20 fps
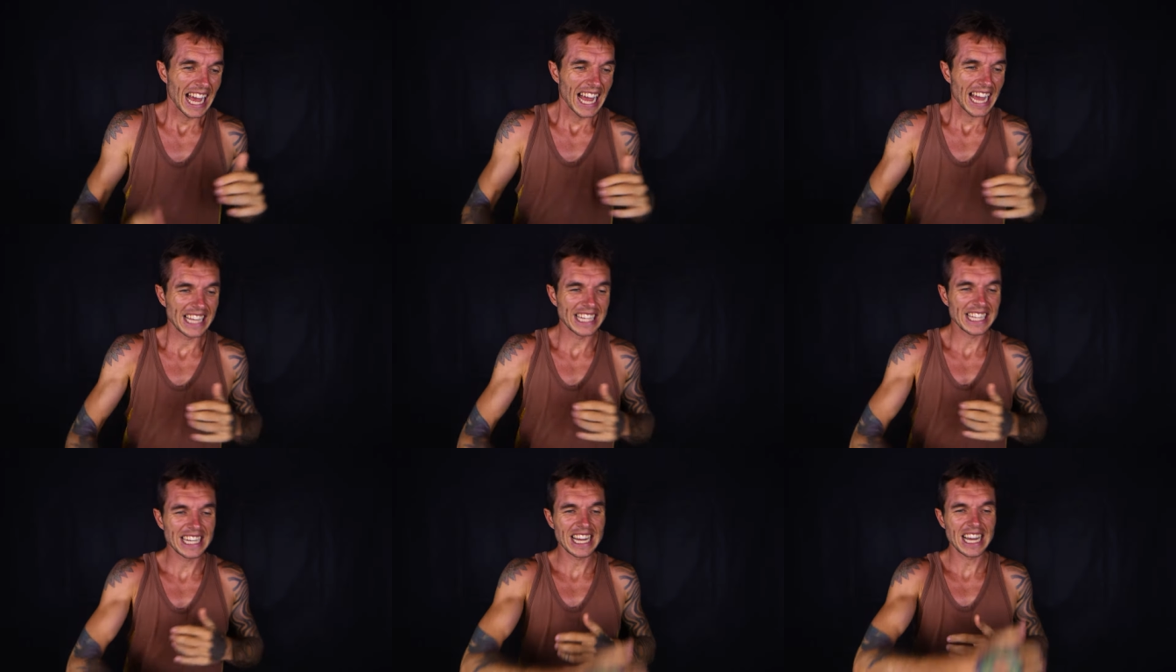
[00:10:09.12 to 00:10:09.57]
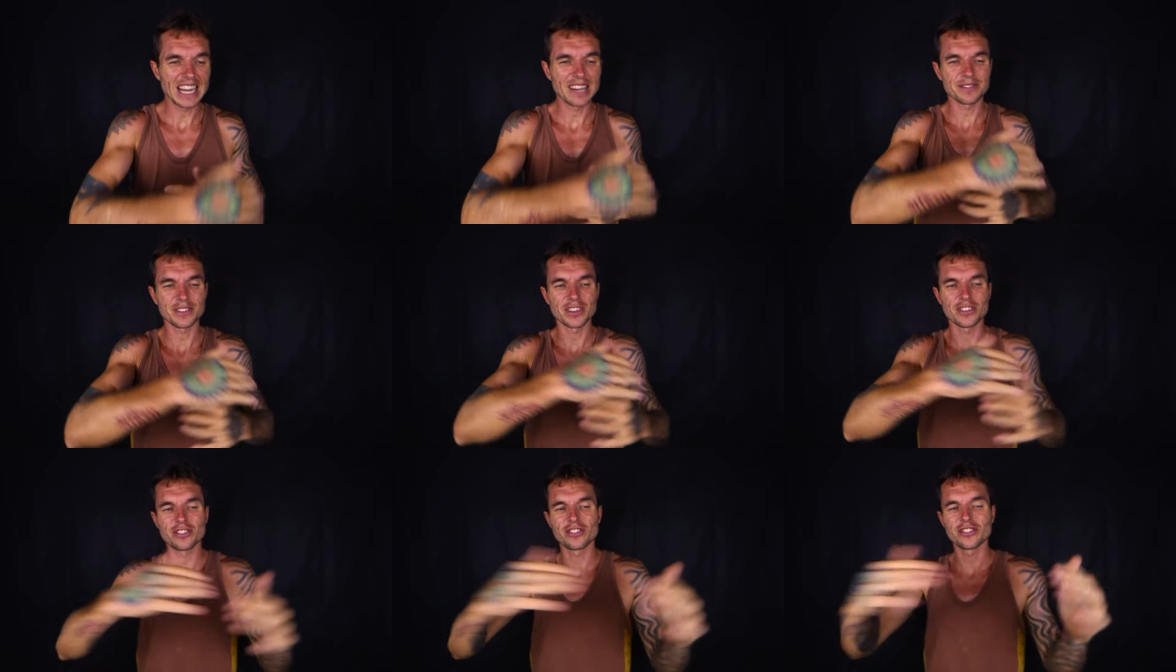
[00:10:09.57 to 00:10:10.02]
and then
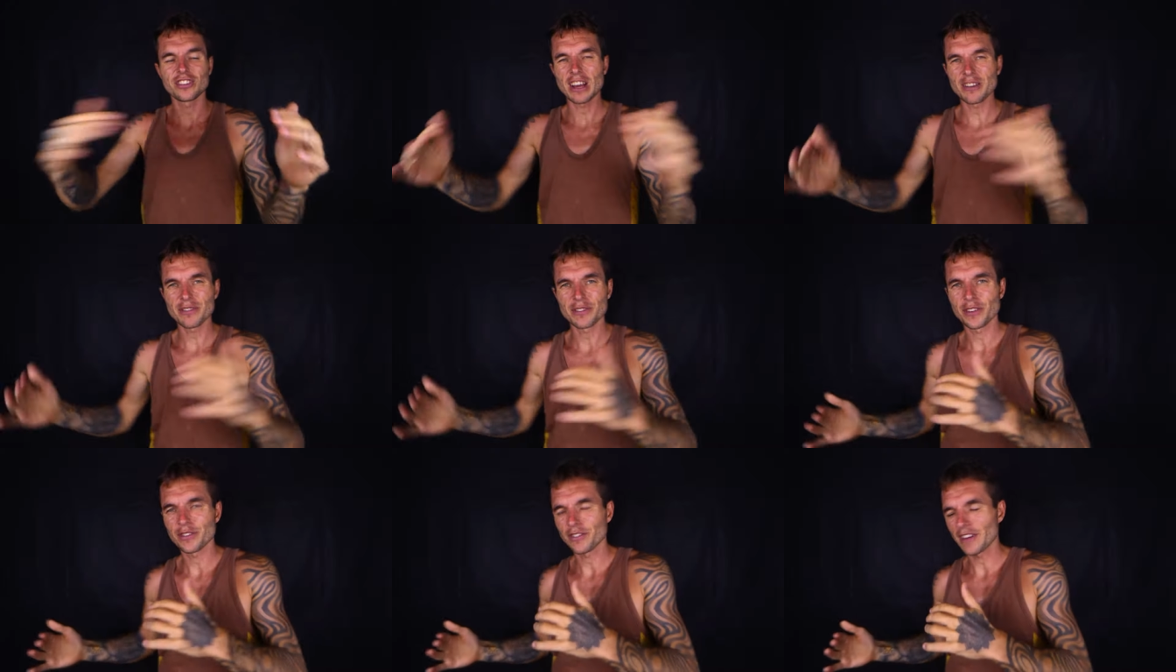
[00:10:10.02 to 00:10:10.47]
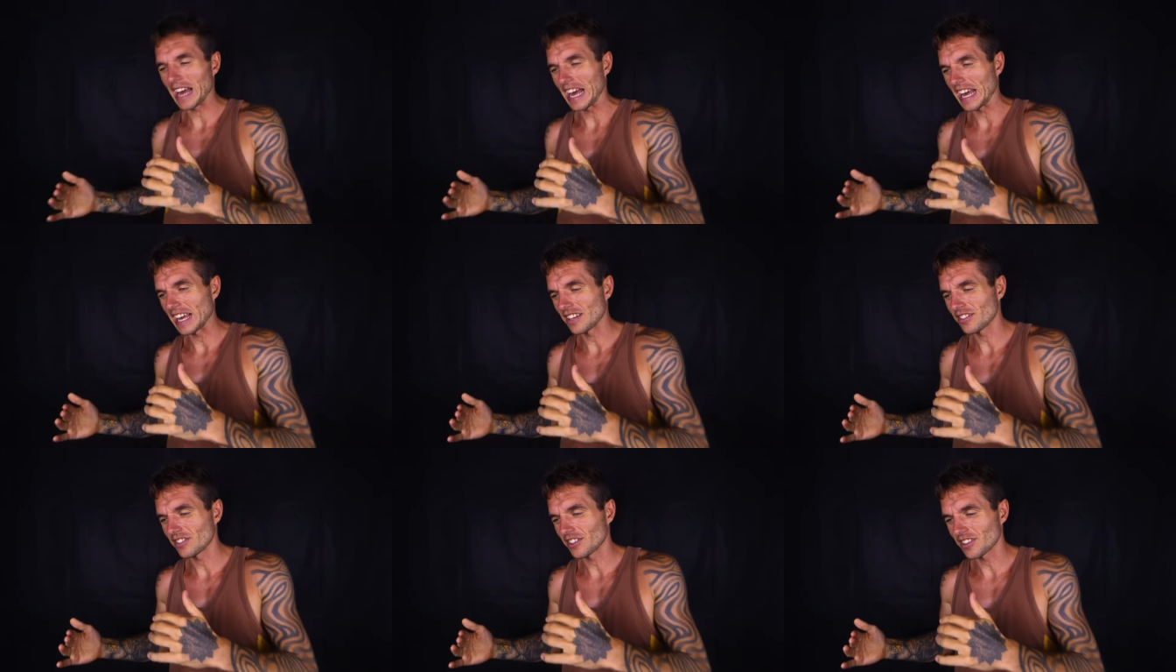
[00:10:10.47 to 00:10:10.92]
have to suffer for
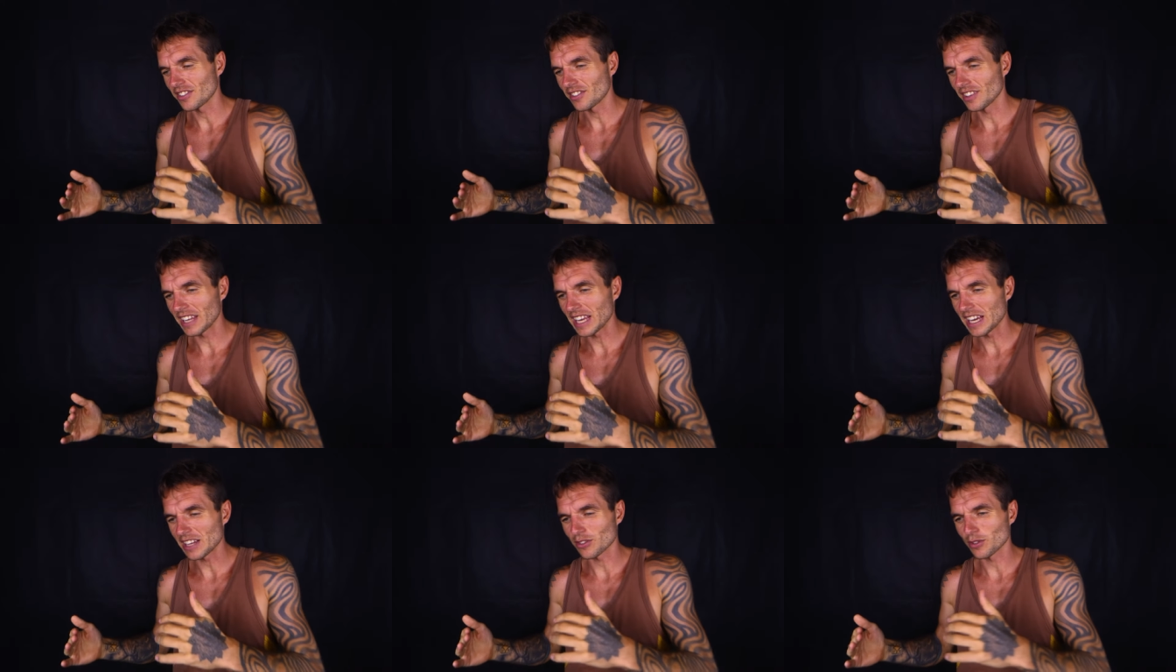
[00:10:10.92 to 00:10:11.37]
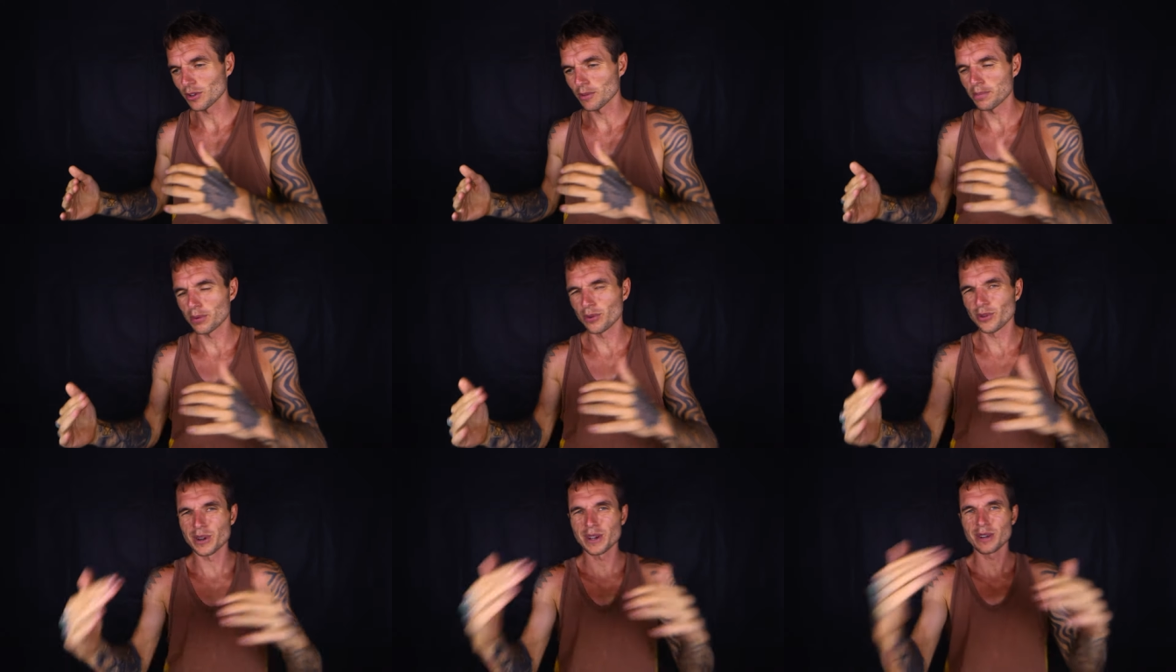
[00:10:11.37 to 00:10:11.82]
ages and get to a
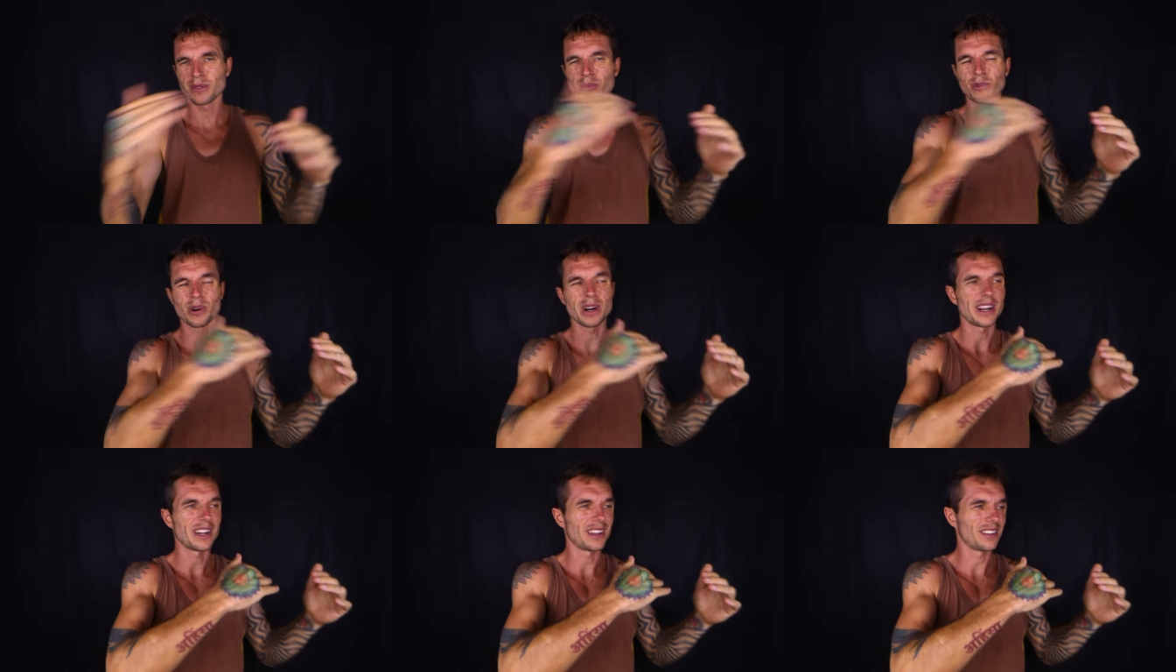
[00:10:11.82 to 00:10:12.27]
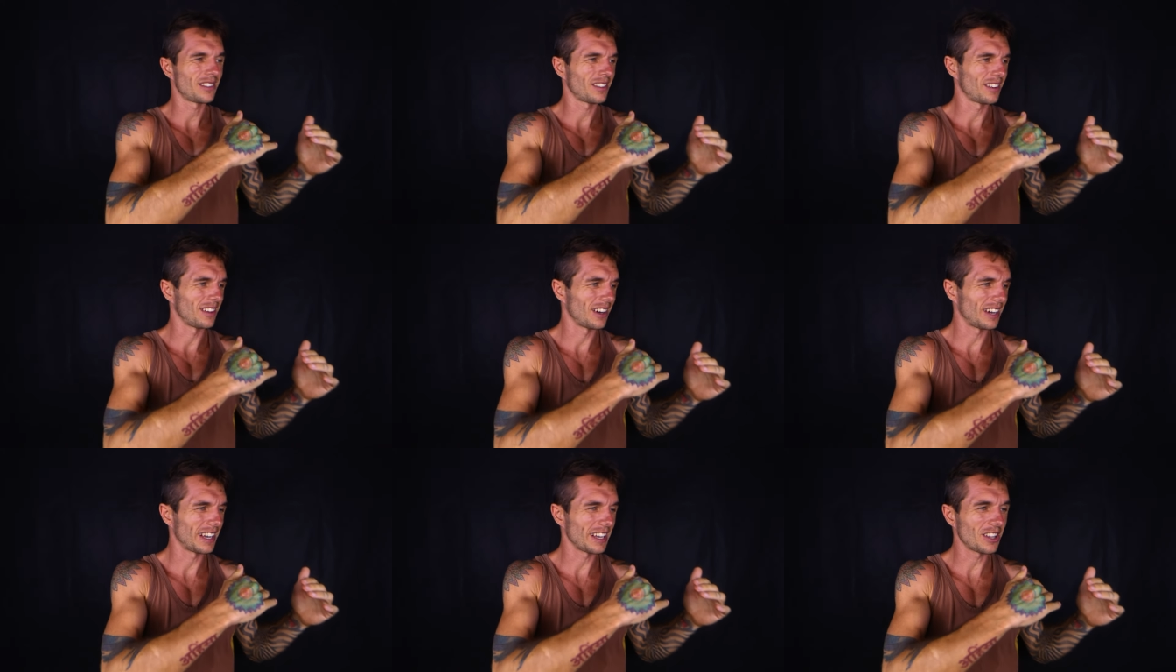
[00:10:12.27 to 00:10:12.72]
point where it's
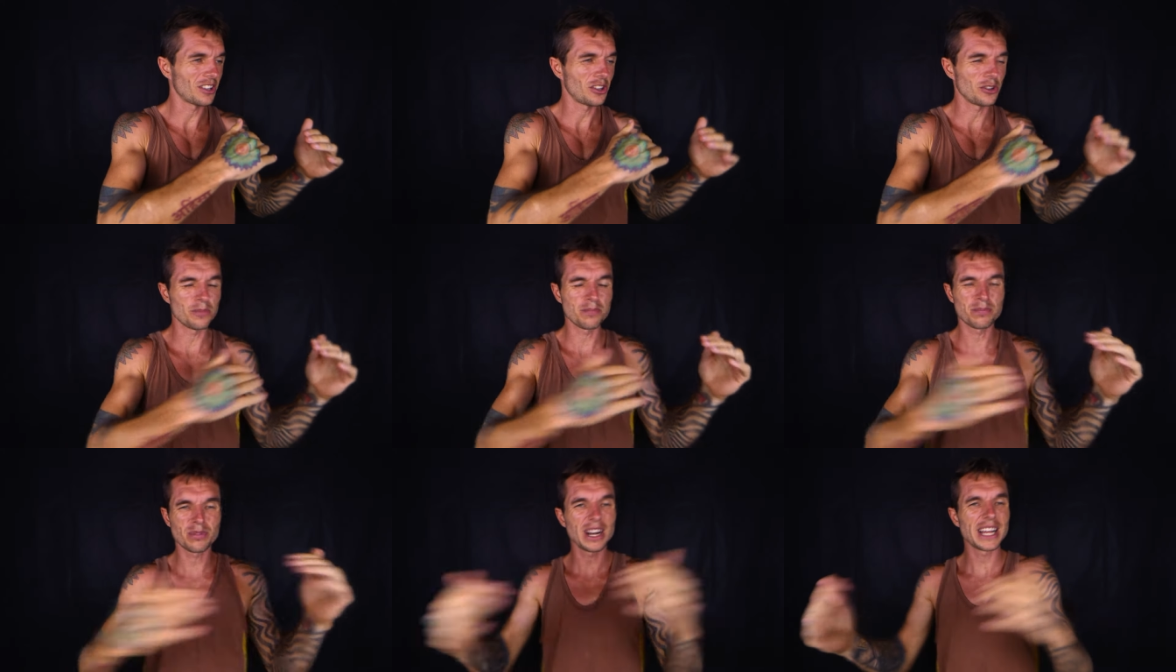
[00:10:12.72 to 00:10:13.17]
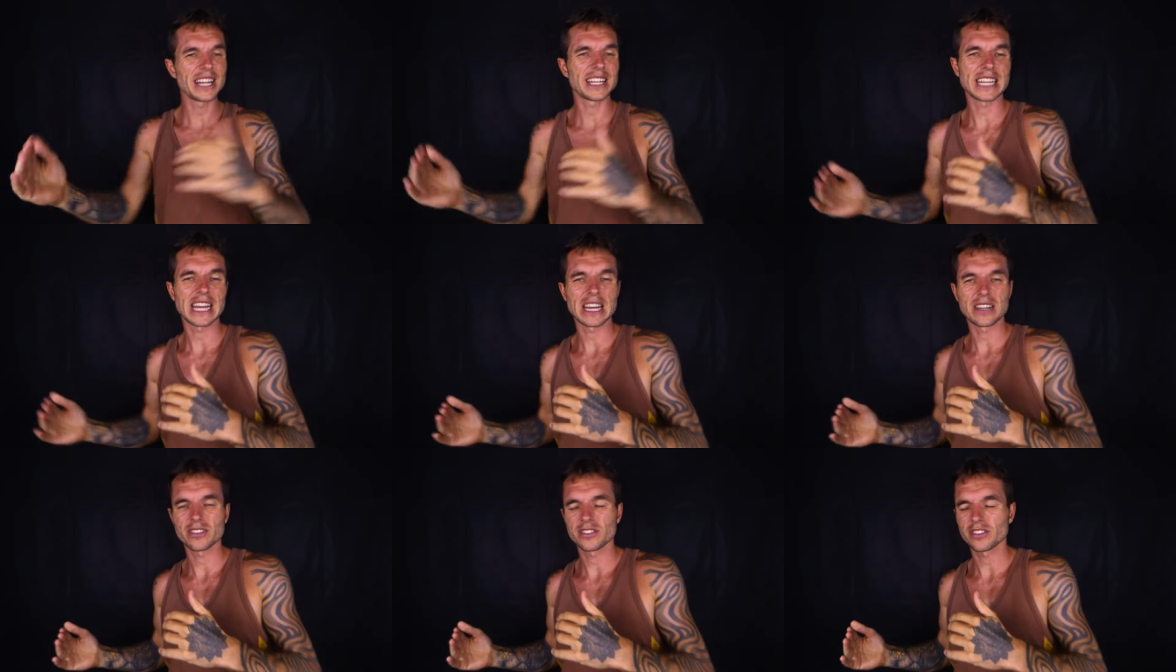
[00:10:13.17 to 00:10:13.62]
like you break
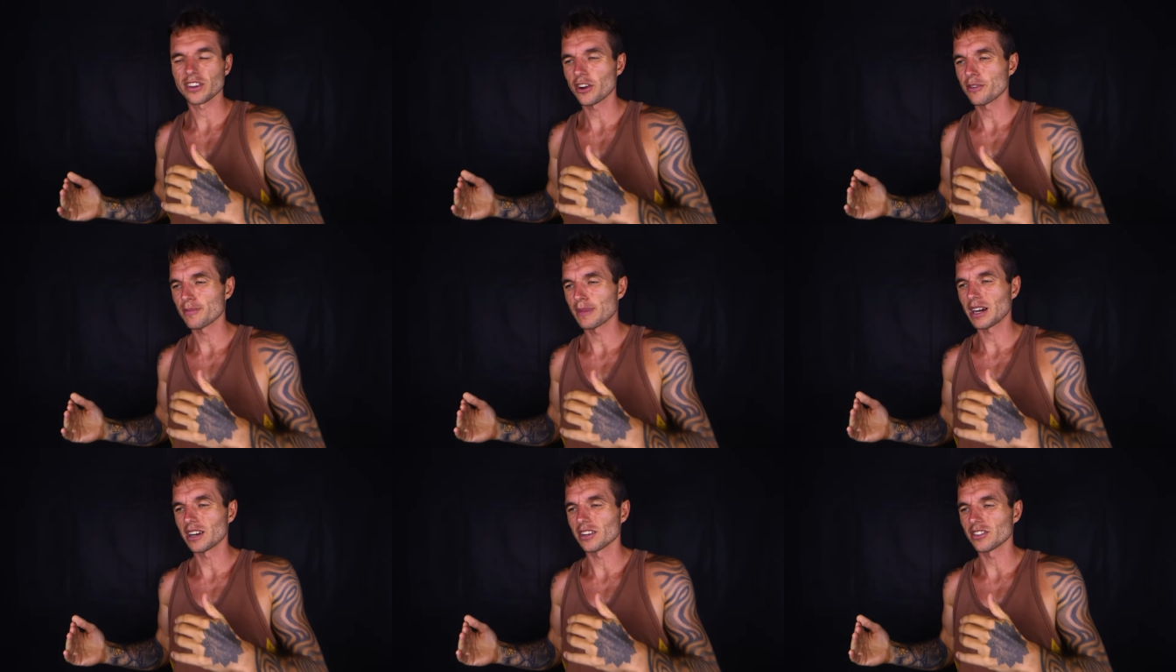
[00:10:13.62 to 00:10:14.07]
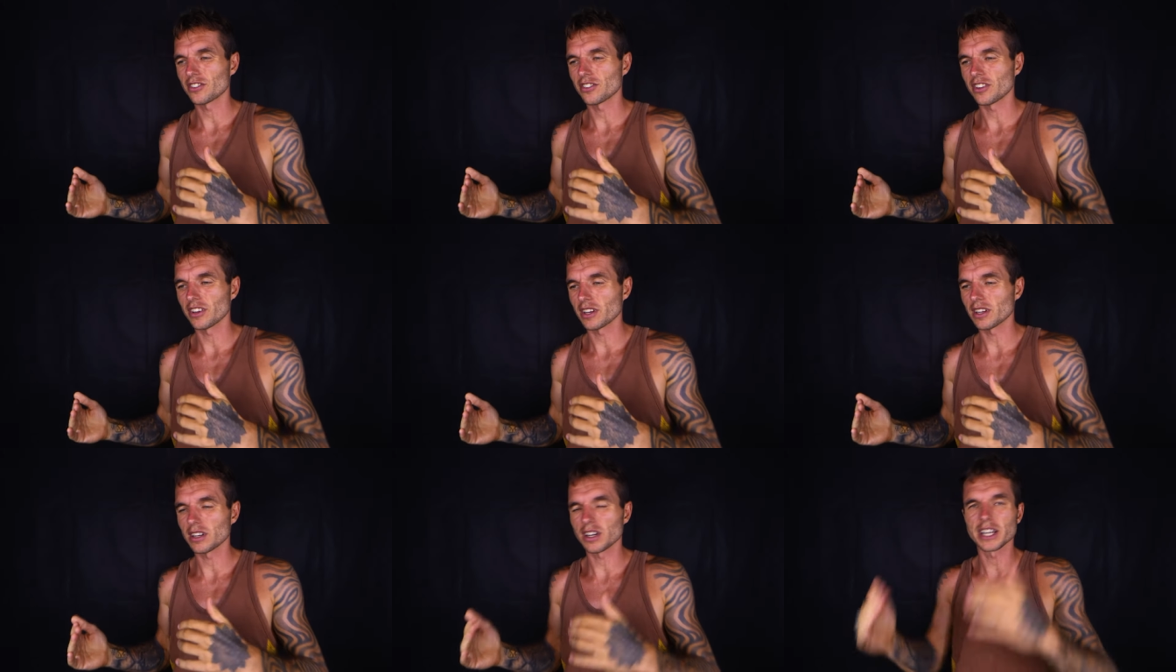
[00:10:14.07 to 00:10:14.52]
down so much
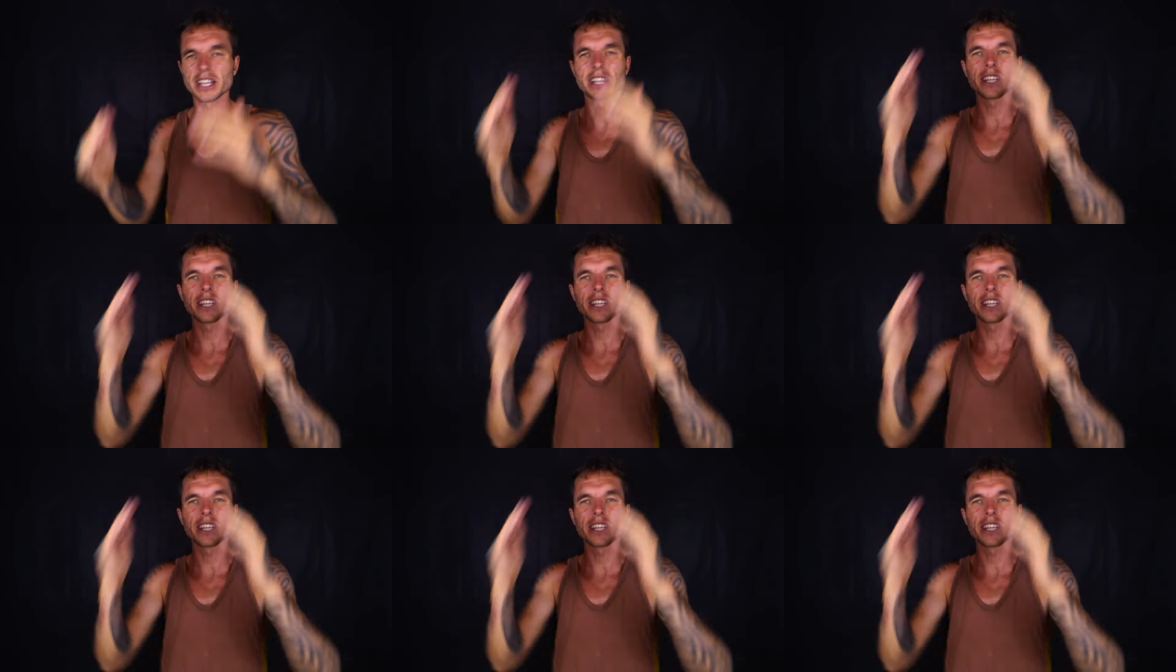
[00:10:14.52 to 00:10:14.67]
that you're like,